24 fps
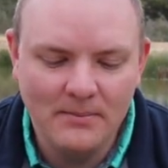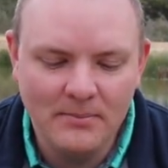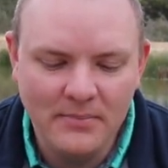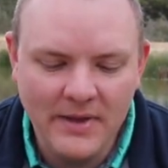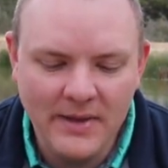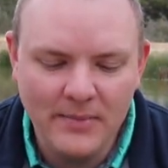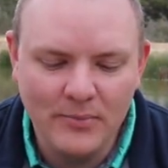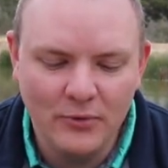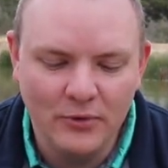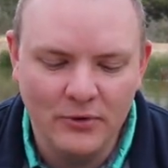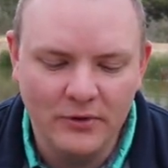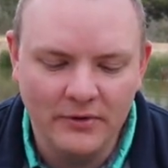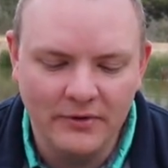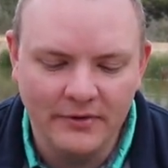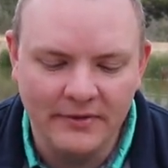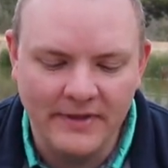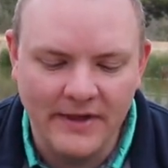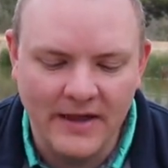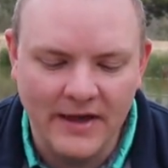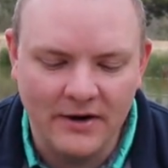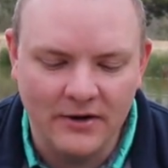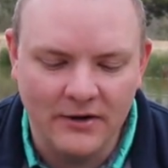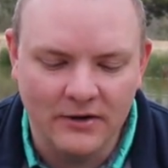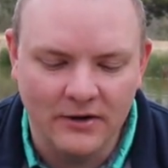people
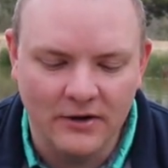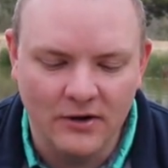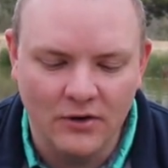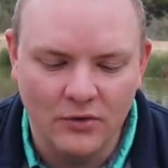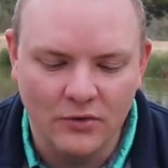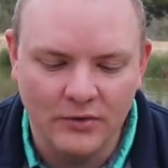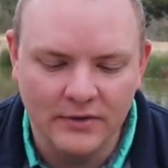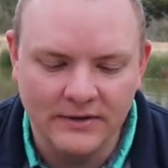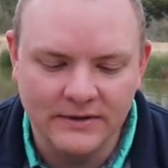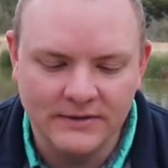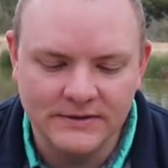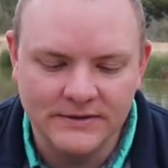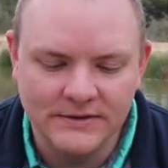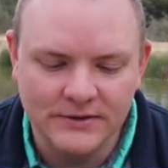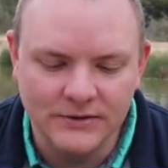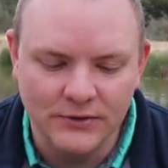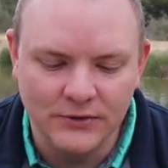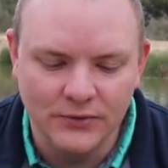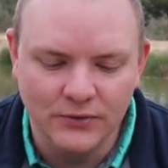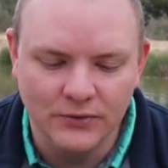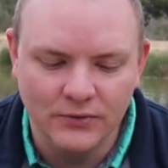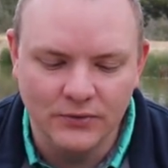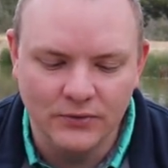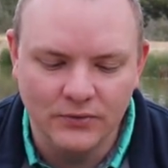that are going
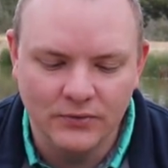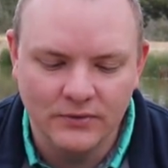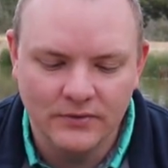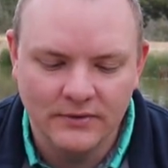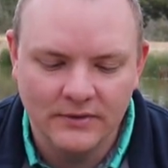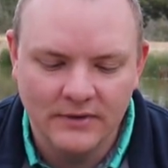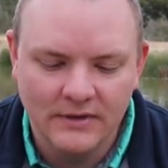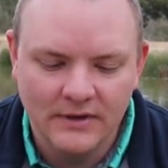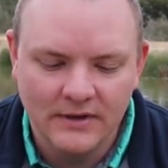to